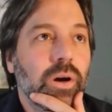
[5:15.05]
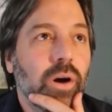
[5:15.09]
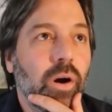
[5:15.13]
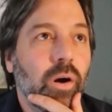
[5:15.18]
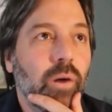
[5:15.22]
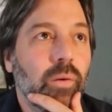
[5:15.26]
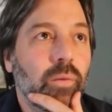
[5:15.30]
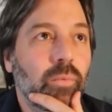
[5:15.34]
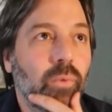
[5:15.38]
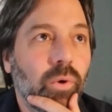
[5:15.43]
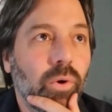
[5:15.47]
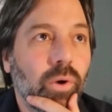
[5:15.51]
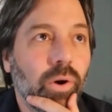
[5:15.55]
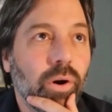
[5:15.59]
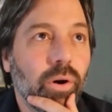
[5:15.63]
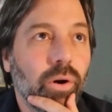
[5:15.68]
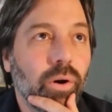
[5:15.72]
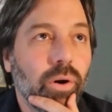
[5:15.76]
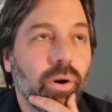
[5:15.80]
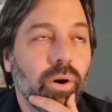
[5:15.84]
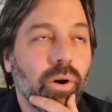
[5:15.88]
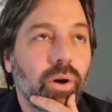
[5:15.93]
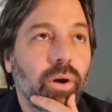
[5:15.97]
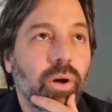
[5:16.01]
a
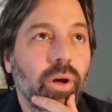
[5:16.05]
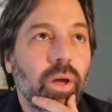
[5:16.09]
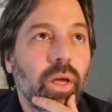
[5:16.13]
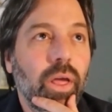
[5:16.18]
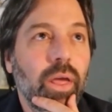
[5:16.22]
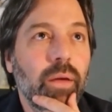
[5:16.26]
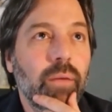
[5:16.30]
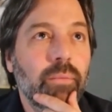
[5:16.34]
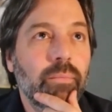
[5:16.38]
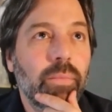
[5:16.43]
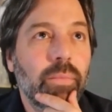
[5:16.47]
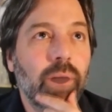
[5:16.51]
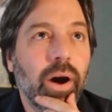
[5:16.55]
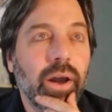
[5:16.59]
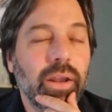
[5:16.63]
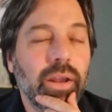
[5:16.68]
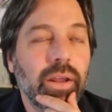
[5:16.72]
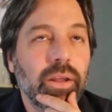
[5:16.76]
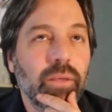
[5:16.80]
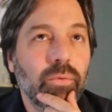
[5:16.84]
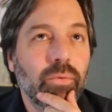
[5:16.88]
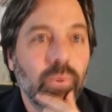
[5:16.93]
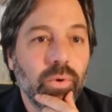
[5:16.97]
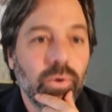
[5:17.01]
more
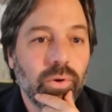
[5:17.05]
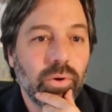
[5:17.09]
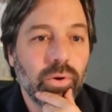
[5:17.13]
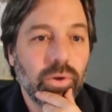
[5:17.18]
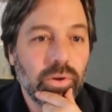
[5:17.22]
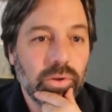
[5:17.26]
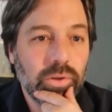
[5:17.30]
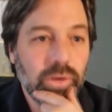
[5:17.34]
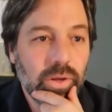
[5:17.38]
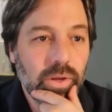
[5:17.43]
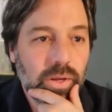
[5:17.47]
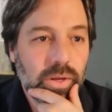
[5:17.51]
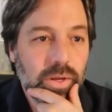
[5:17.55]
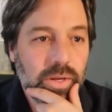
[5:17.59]
embodied world.